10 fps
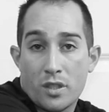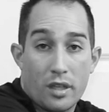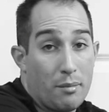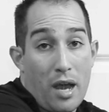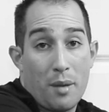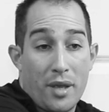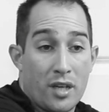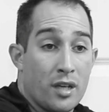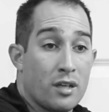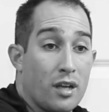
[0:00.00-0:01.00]
in my
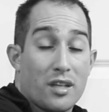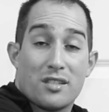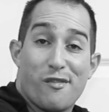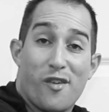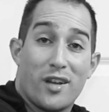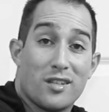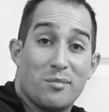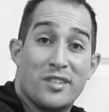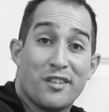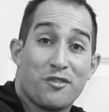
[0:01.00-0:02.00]
opinion, unless I find
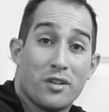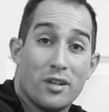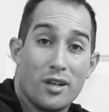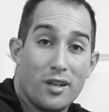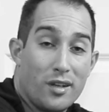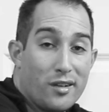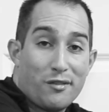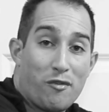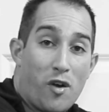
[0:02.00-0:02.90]
something different, if